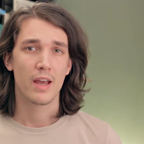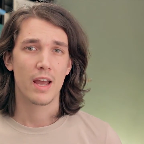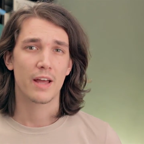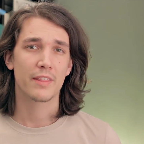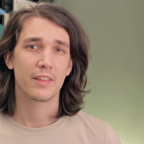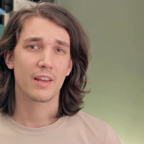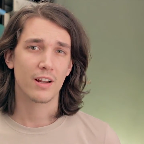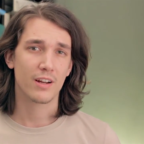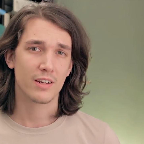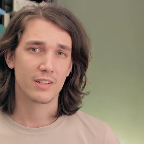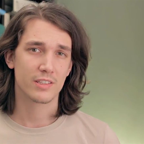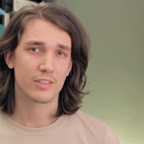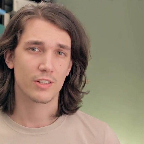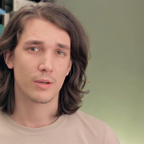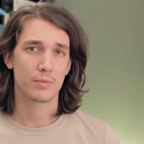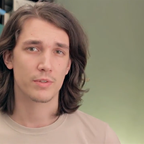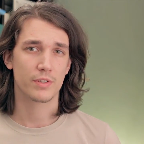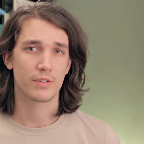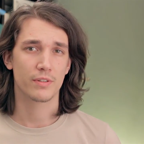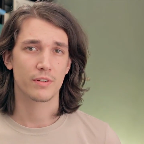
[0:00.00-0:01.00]
And the last
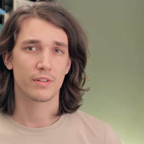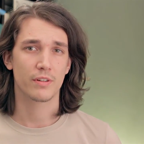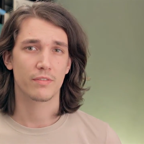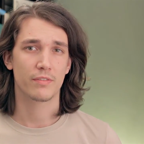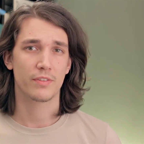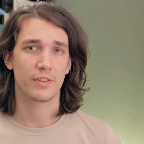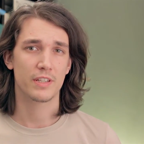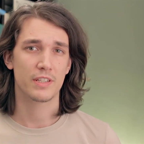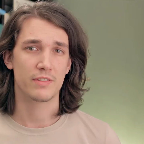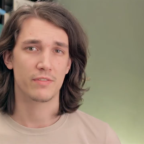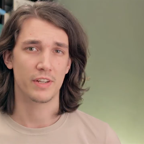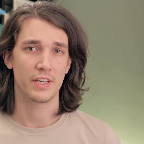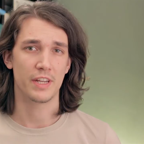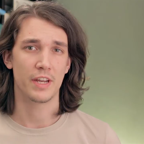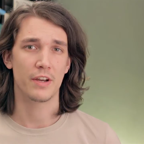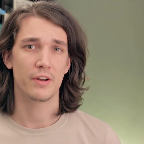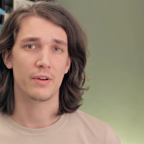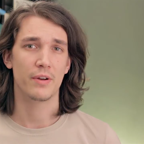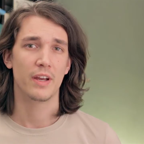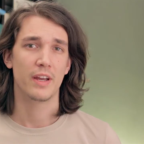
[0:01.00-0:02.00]
option for this
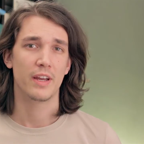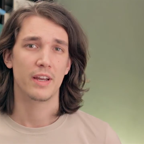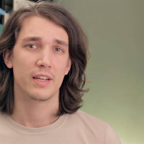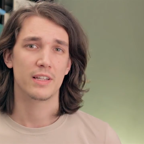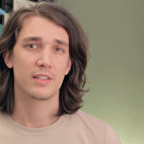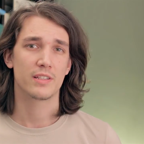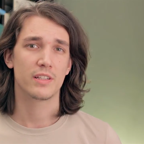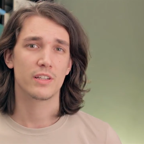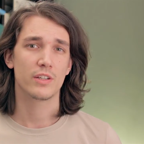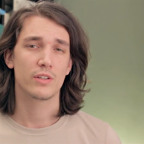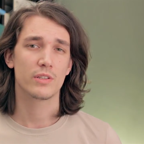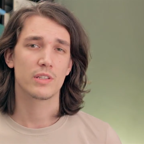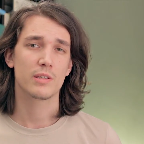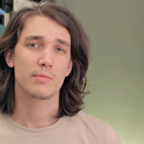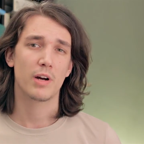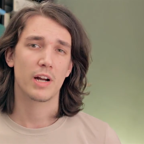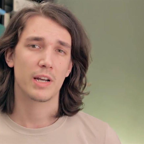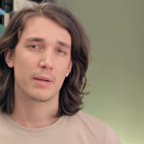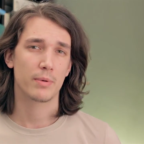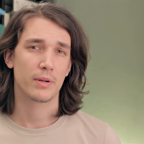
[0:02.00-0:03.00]
video is to use the
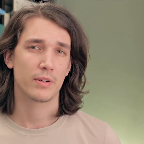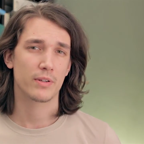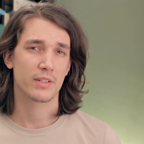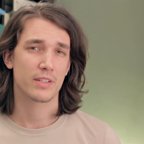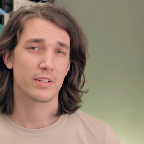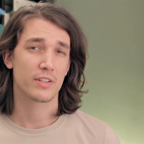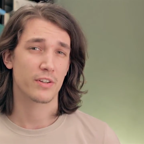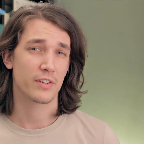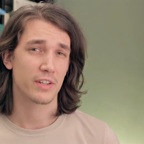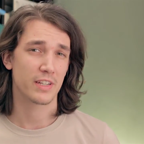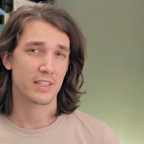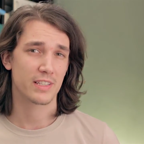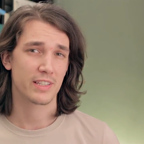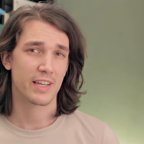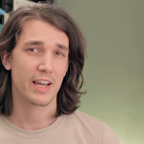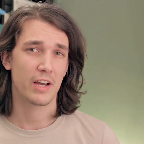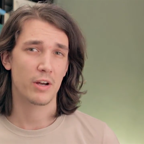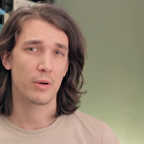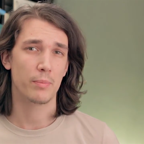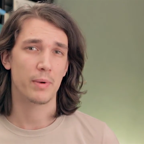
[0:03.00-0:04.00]
minor pentatonic
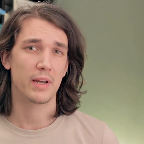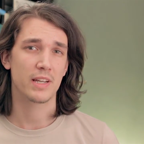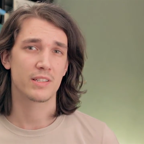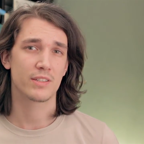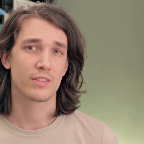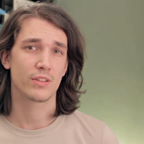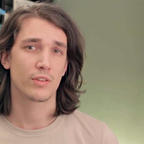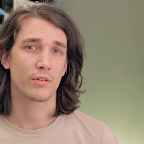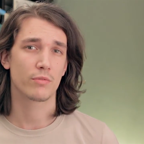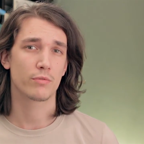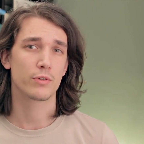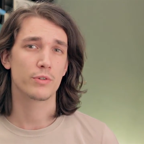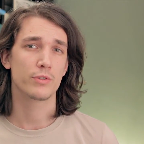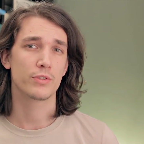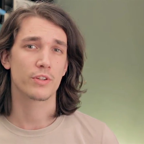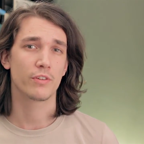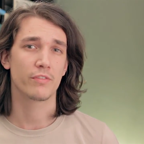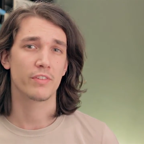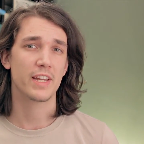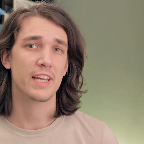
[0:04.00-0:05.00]
scale based on the
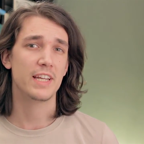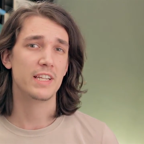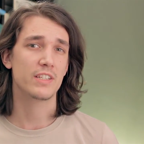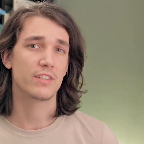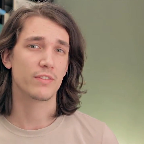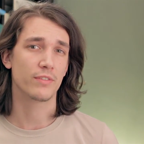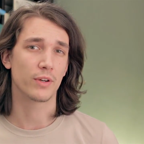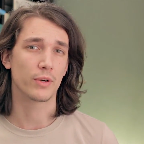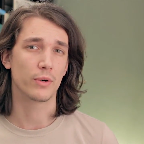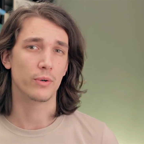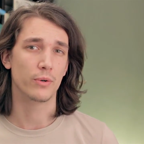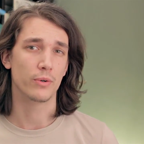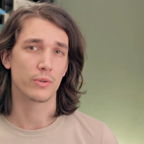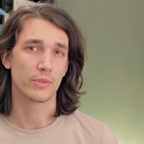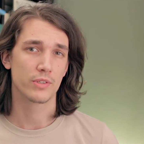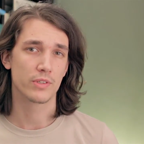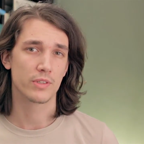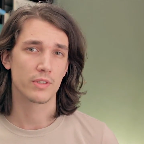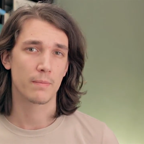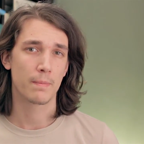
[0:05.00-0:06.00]
root of each of the
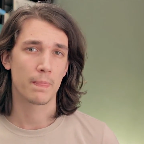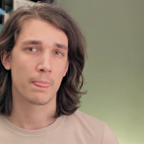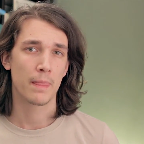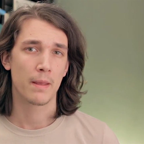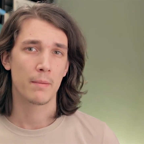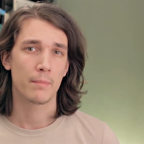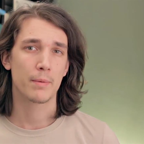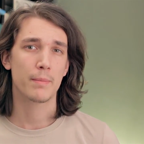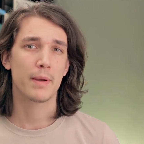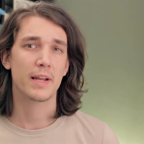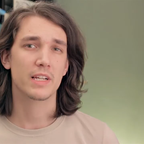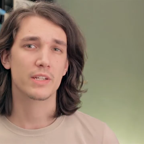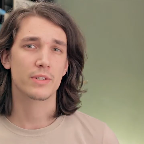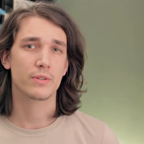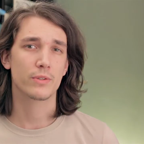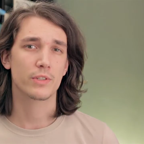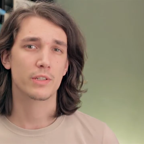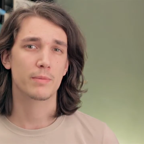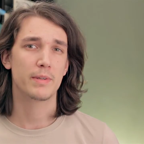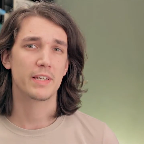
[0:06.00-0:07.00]
chords. But make
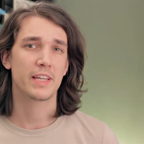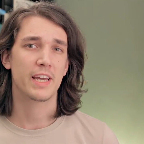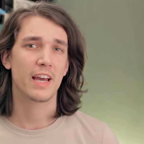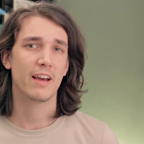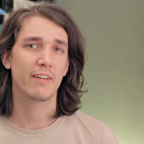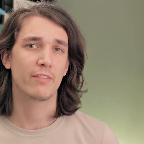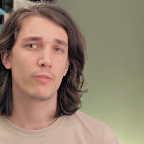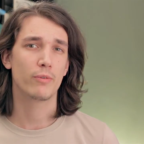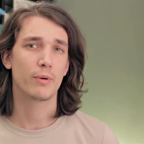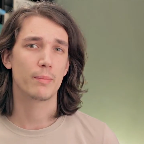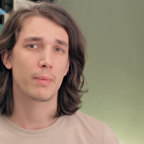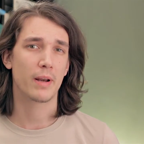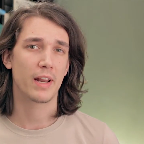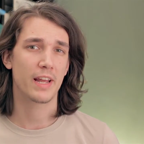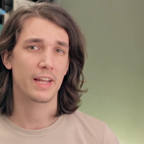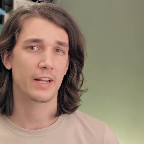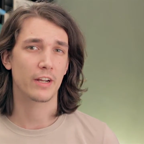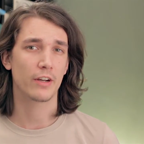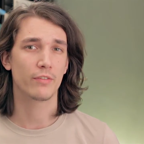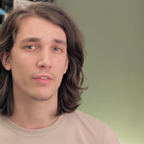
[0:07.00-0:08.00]
sure to be careful when
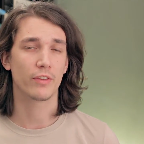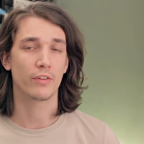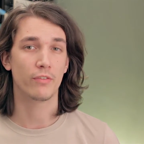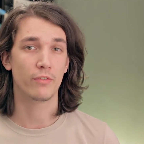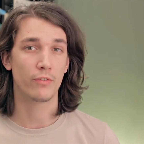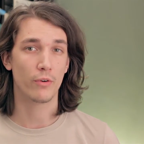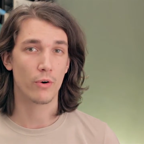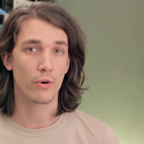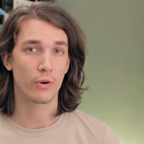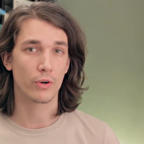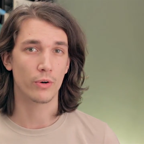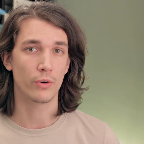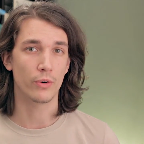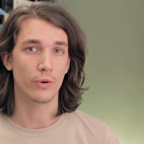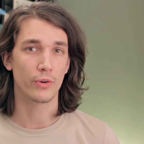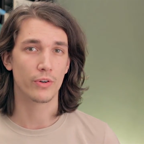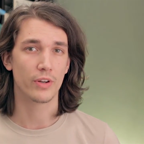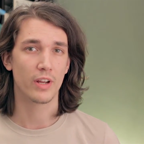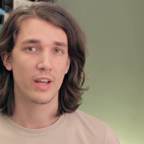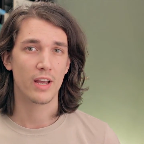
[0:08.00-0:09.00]
playing over the 4
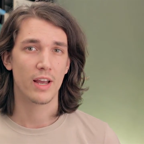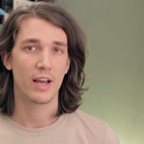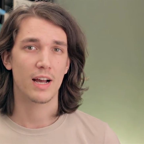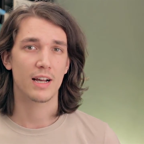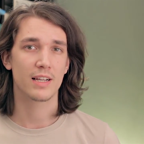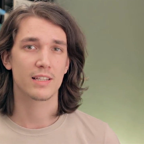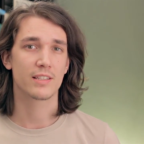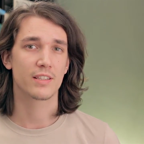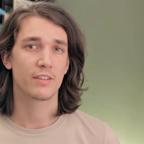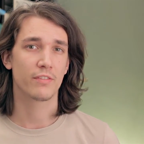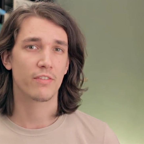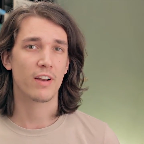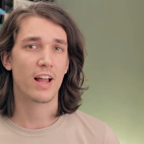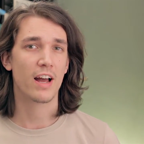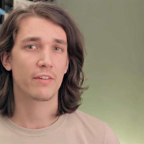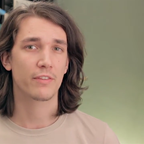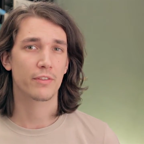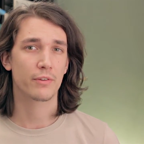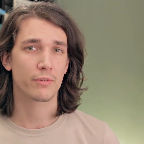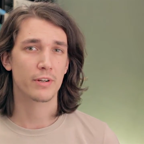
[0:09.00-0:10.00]
chord, as the
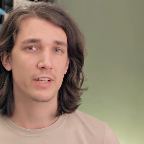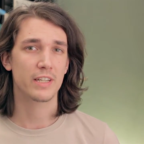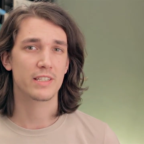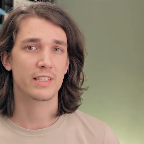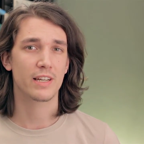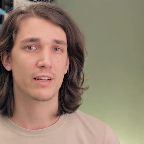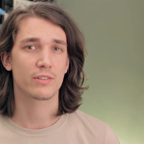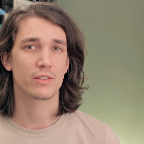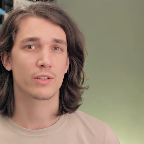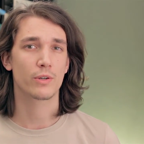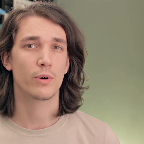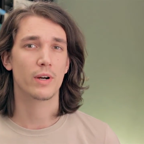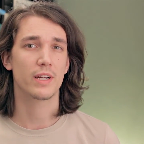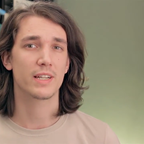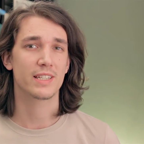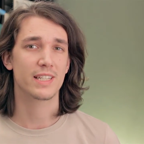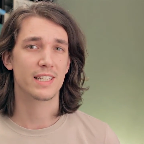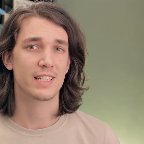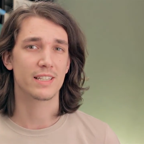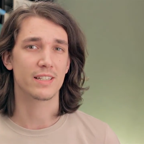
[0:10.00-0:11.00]
flat 3 sounds
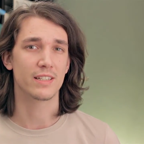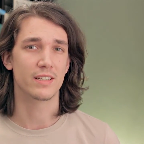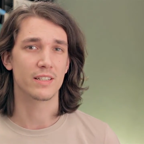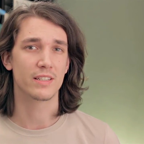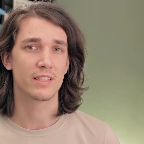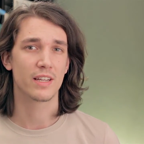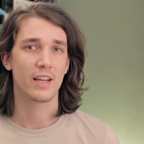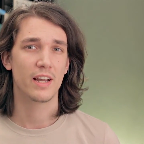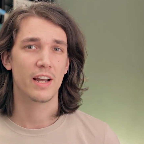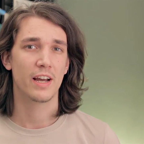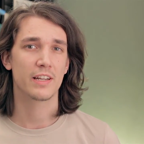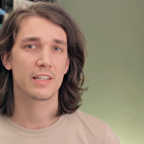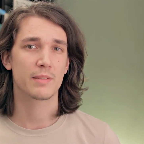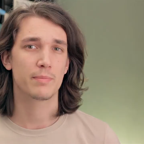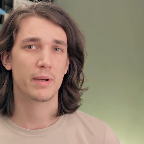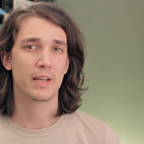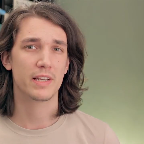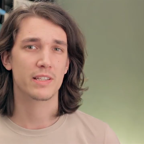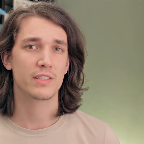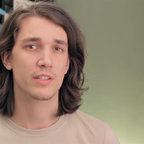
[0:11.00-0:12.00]
quite dissonant and is
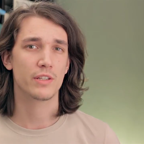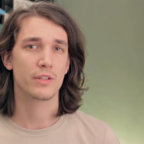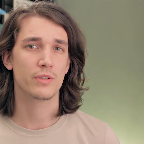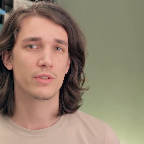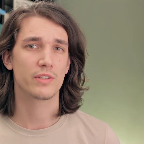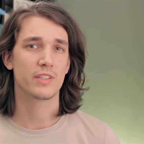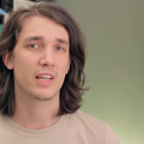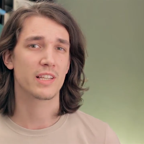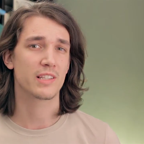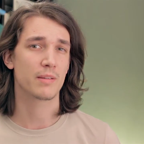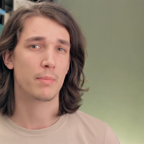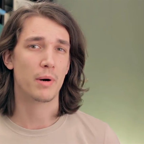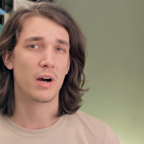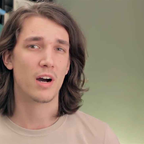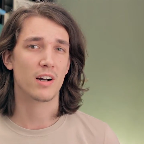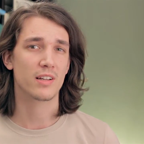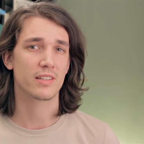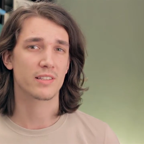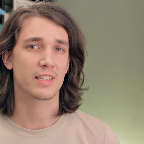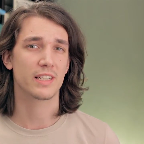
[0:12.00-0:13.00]
best used as a
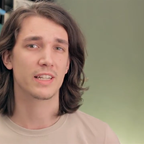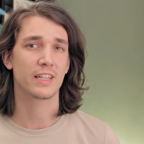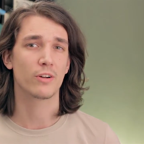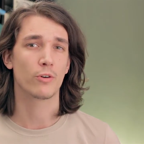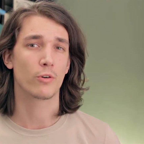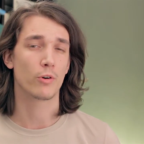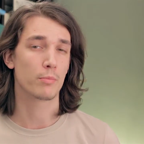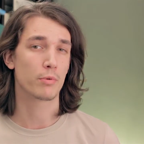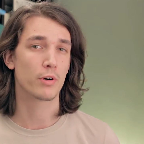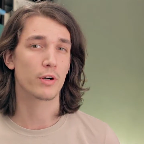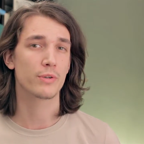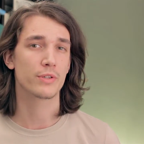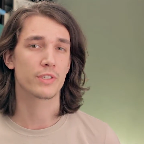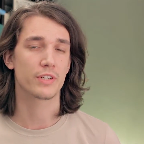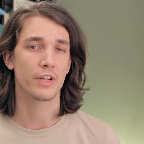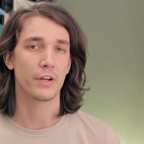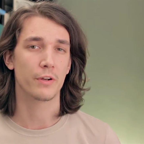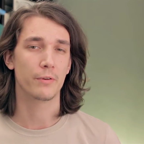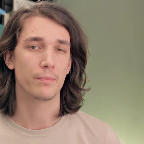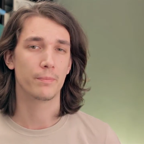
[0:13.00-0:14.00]
passing or
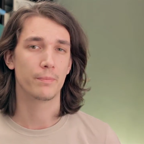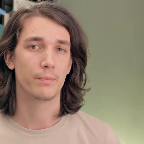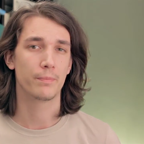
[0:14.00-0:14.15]
approach note.